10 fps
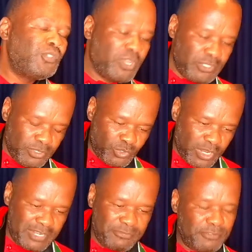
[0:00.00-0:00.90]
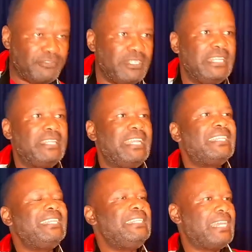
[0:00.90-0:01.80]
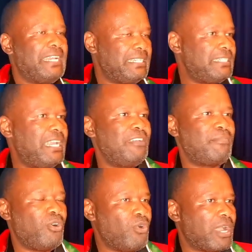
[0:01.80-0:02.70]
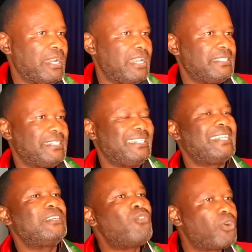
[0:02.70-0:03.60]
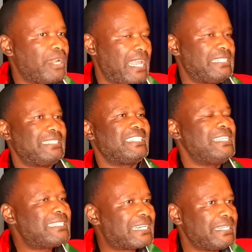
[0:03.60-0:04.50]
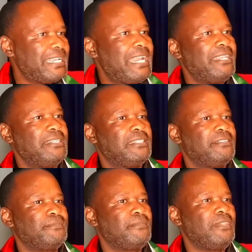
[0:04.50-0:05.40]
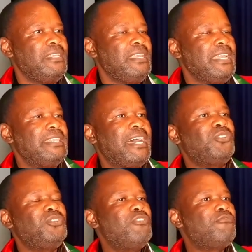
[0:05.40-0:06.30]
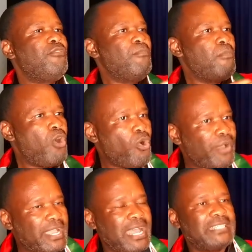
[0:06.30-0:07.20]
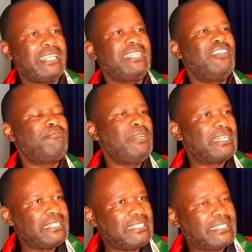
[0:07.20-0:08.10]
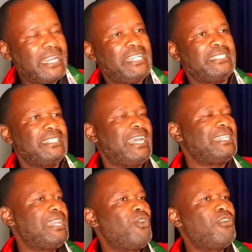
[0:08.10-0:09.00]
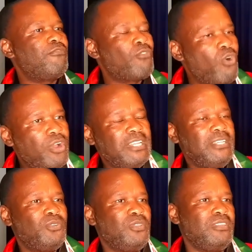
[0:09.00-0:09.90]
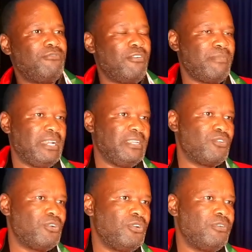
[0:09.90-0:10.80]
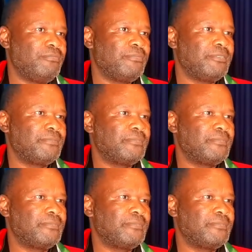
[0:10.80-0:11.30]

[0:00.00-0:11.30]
So in 2015, then the International Labour Organization recognizes this reality, that you have more workers that have been retrenched that now have gone into the formal economy.